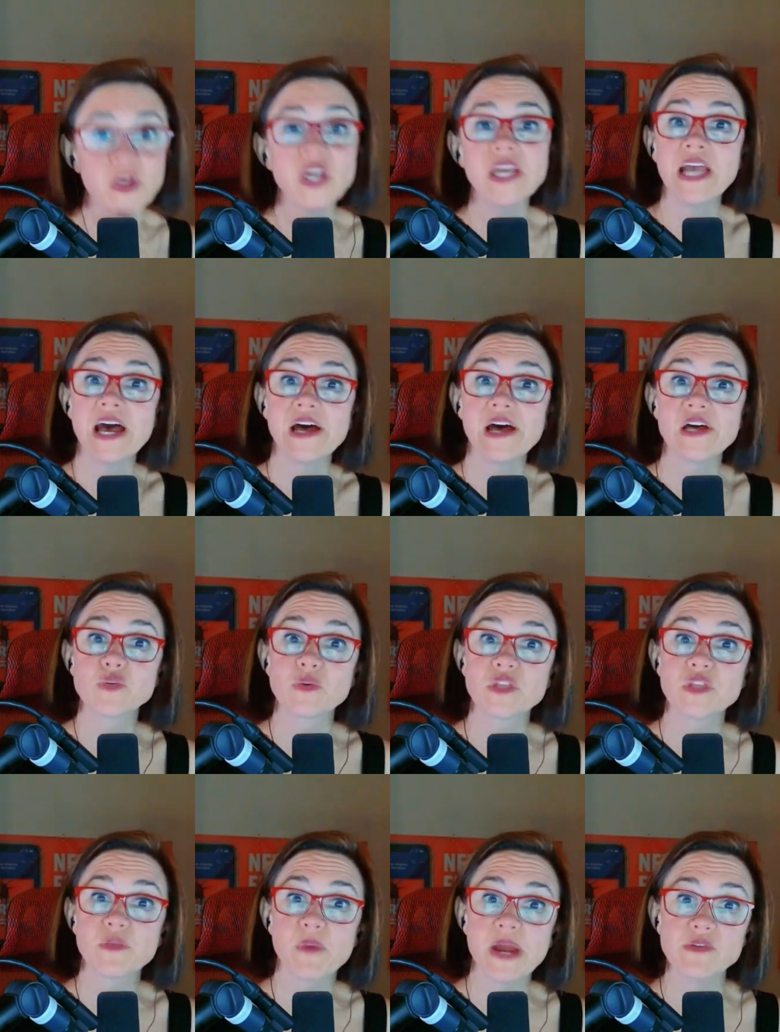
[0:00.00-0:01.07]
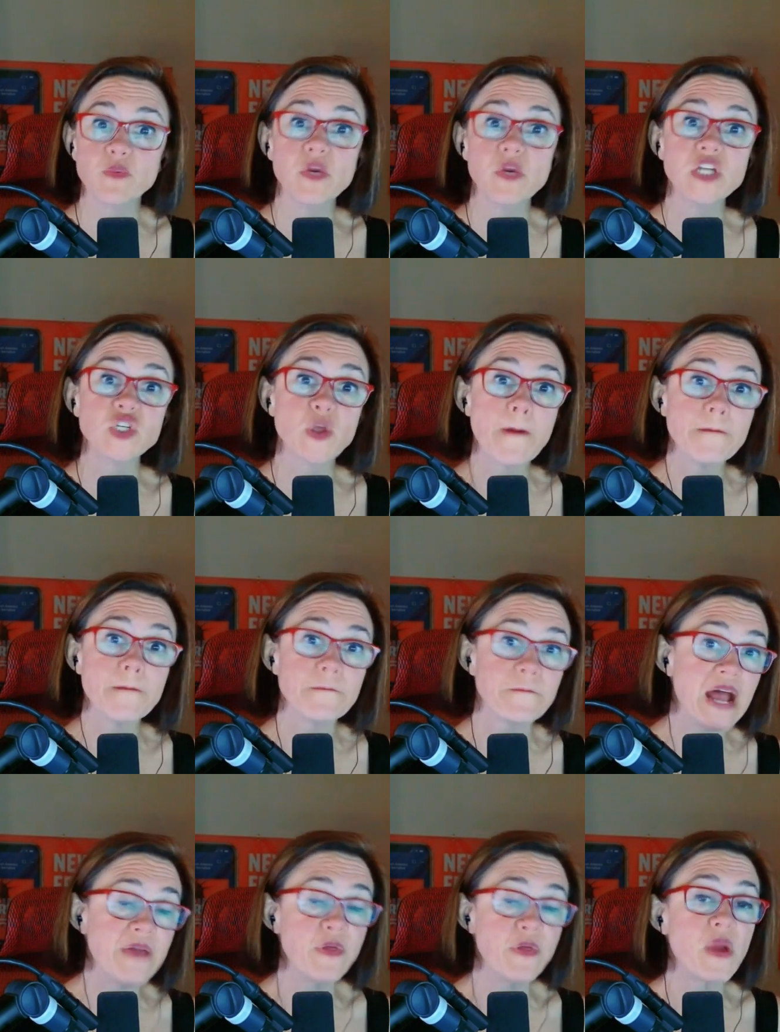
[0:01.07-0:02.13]
worth of bribes, which,
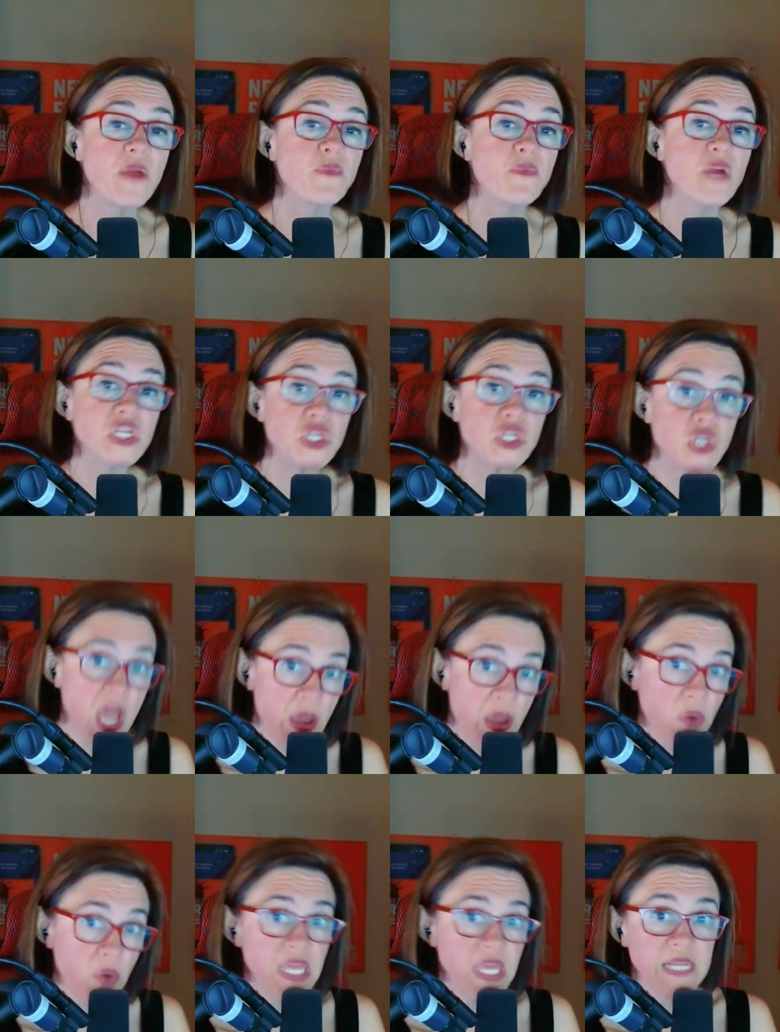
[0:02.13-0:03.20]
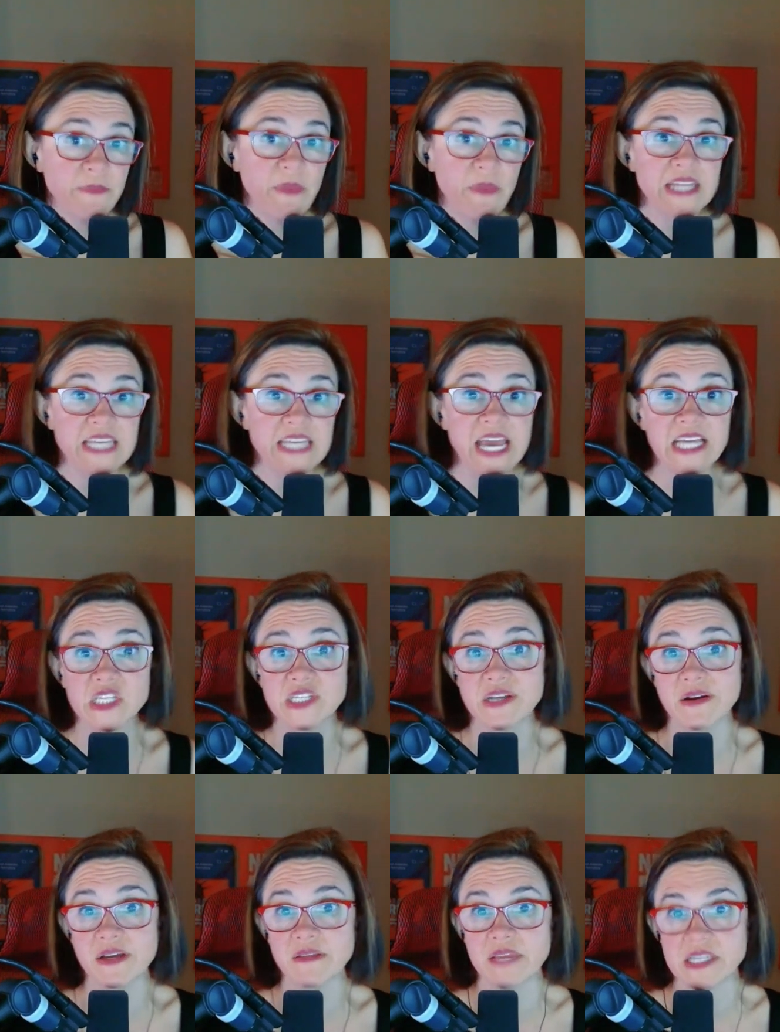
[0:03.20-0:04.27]
by the way, we know he didn't pay taxes
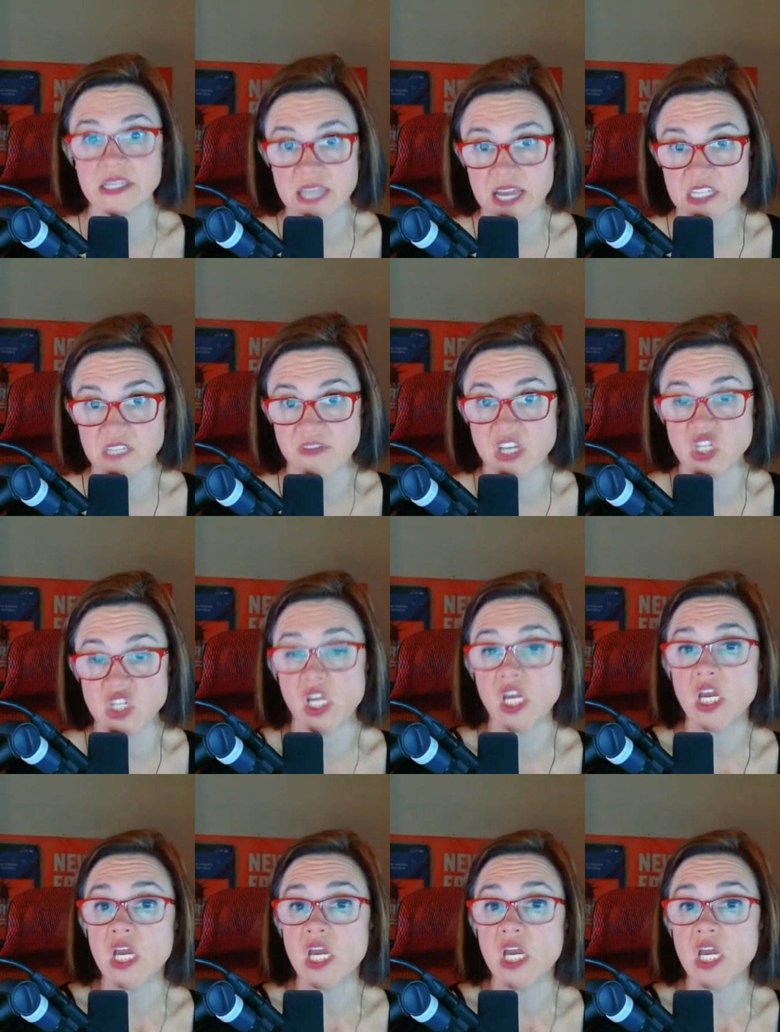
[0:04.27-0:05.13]
on. That's tax evasion.